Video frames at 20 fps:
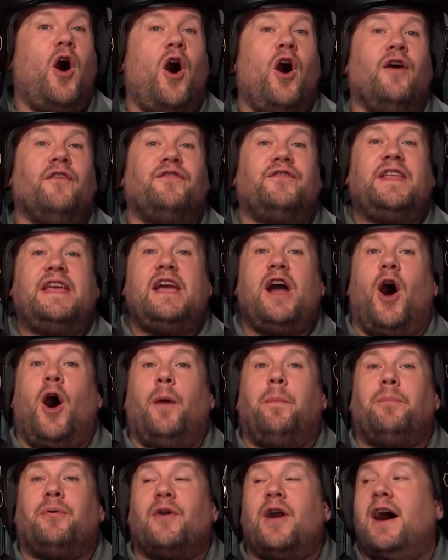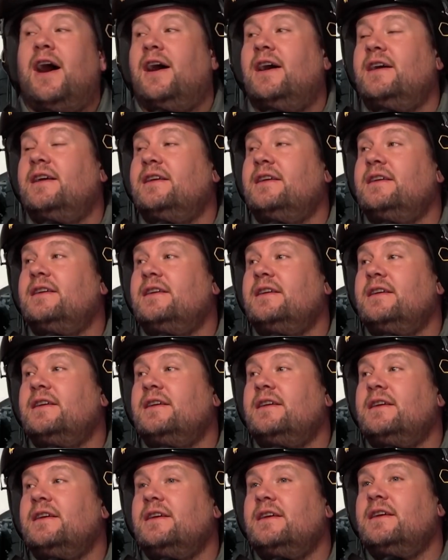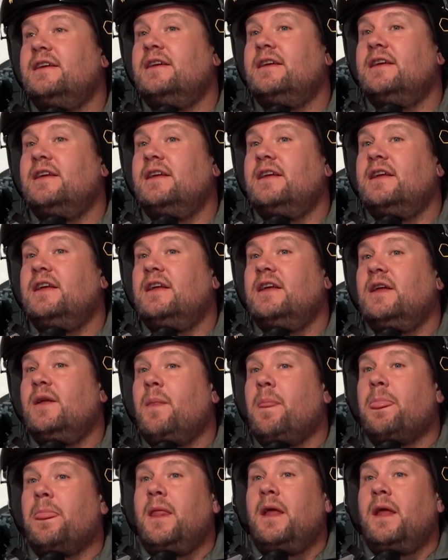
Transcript: of the opera. Let's just worry